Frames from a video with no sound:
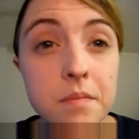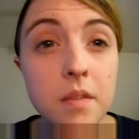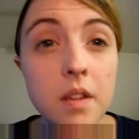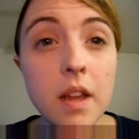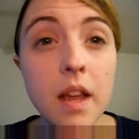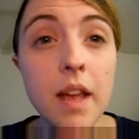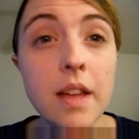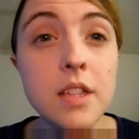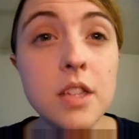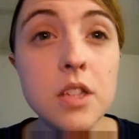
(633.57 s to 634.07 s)

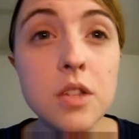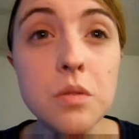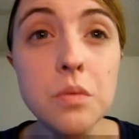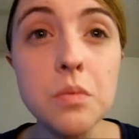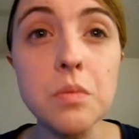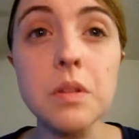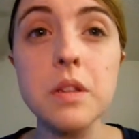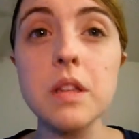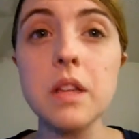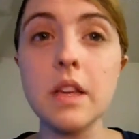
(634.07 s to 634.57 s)
Okay, it's just a
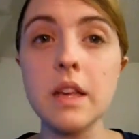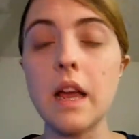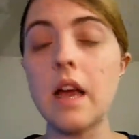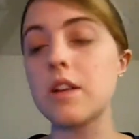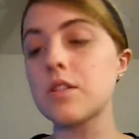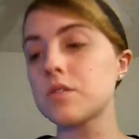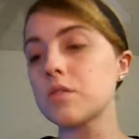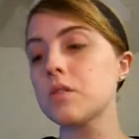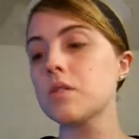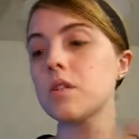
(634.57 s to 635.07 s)
really
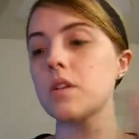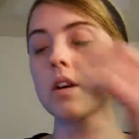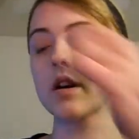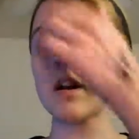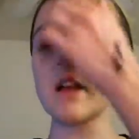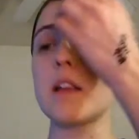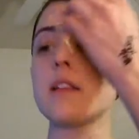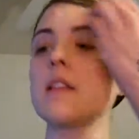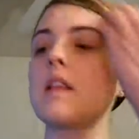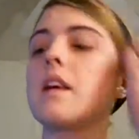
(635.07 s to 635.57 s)
natural
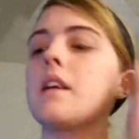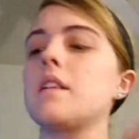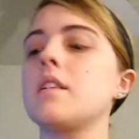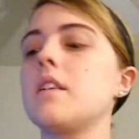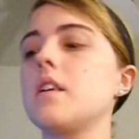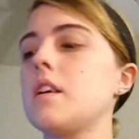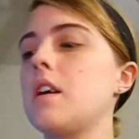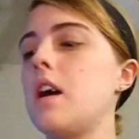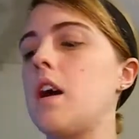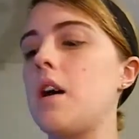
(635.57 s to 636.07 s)
look, and
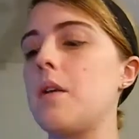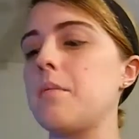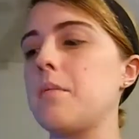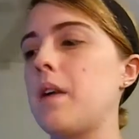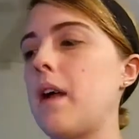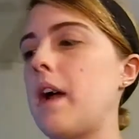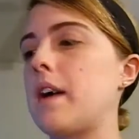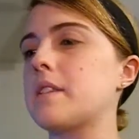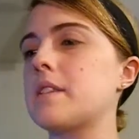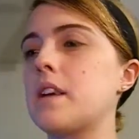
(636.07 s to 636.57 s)
then
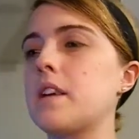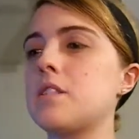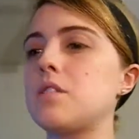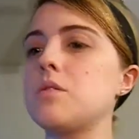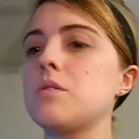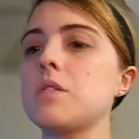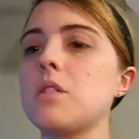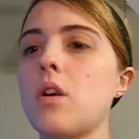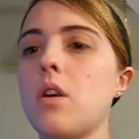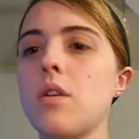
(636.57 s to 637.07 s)
as I
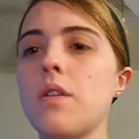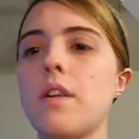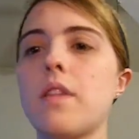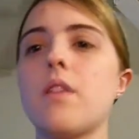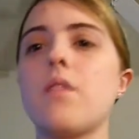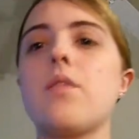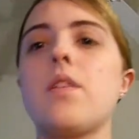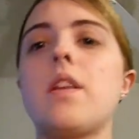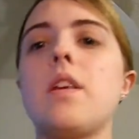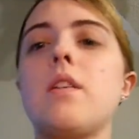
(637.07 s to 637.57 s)
do in all the
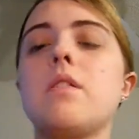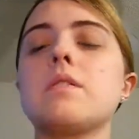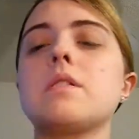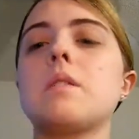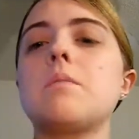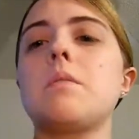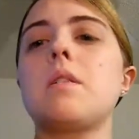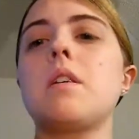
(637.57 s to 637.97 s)
other videos,